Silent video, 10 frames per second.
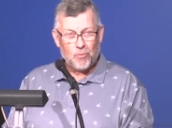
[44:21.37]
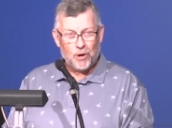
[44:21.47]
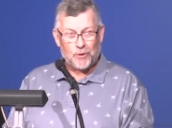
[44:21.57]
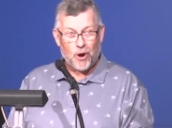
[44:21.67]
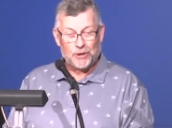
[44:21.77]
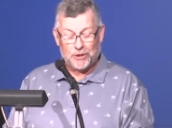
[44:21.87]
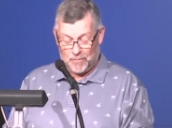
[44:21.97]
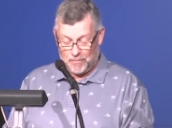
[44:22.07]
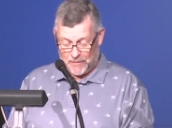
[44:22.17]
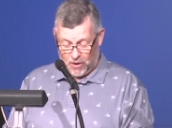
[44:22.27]
with our,
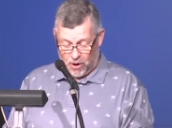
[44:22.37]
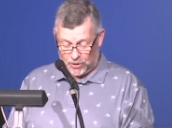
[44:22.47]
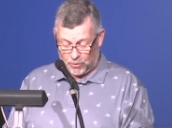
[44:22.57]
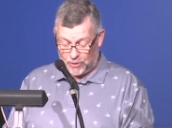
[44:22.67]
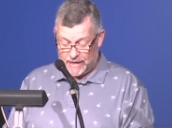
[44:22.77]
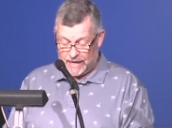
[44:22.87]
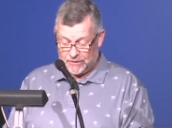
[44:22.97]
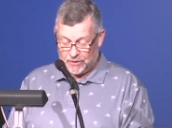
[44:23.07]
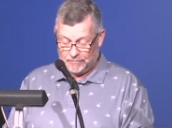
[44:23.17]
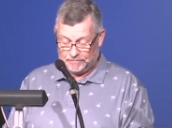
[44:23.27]
our
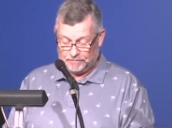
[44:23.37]
Creator.